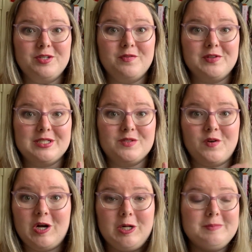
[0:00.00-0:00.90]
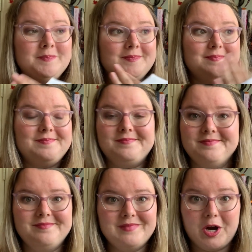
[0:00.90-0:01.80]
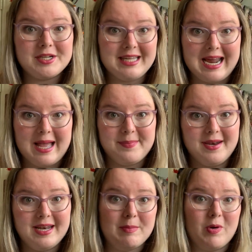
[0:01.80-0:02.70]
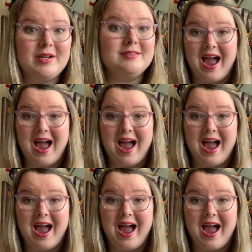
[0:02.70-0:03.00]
for this fall aren't gonna happen anymore.